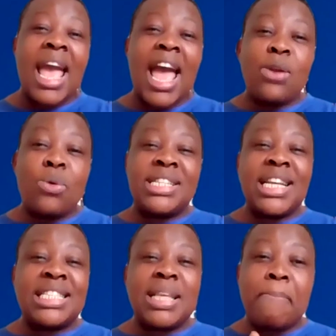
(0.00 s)
And water
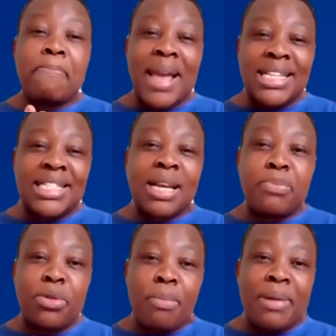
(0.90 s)
is a basic
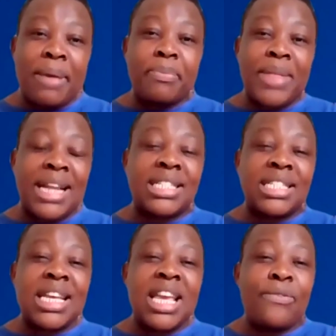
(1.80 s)
problem that
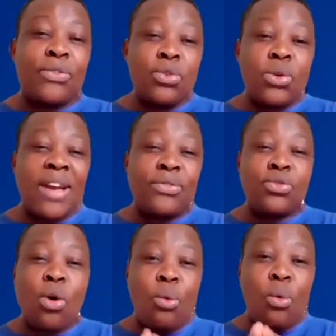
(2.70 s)
if you have
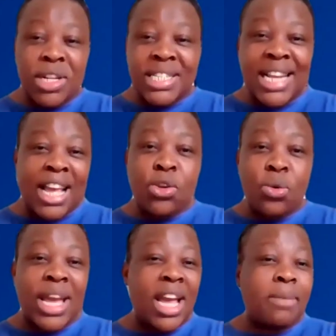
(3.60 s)
no water,
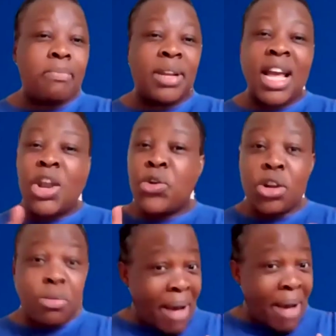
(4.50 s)
you can
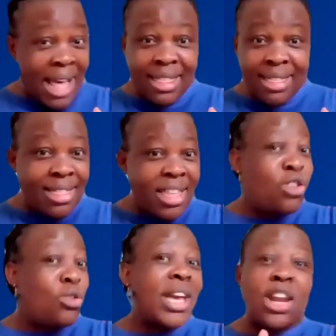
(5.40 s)
not bath,
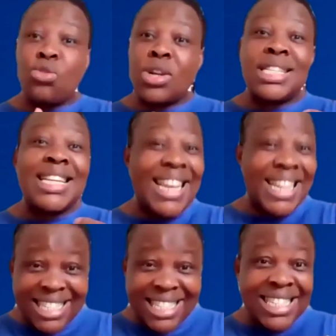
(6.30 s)
you cannot
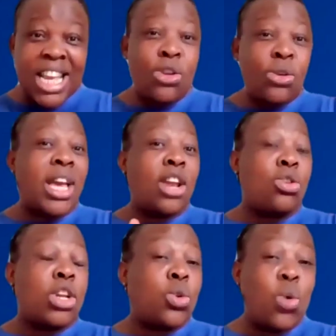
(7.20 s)
eat, you
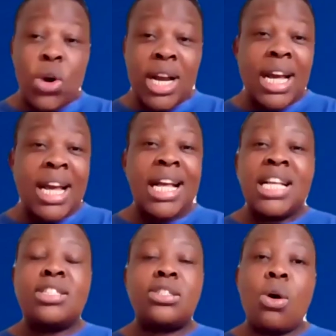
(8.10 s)
cannot cook.
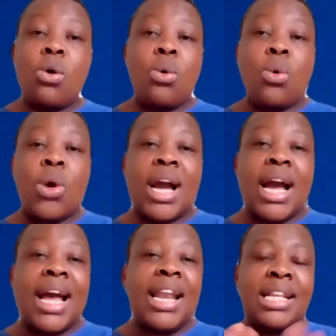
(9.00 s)
So
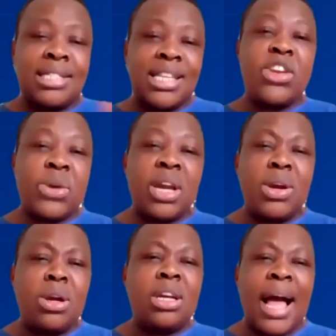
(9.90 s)
let's say you,
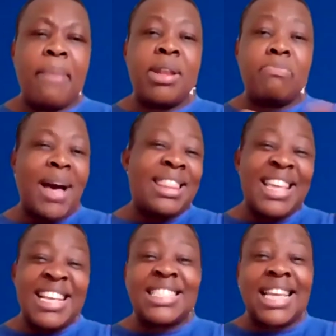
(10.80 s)
I mean,
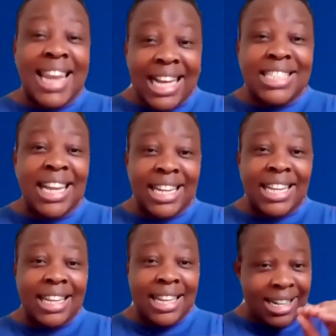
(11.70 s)
bathing is a
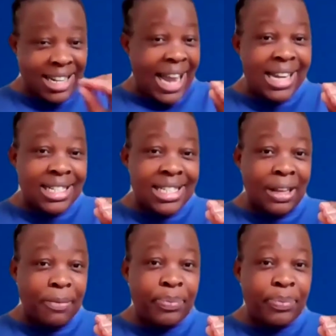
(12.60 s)
luxury in reality.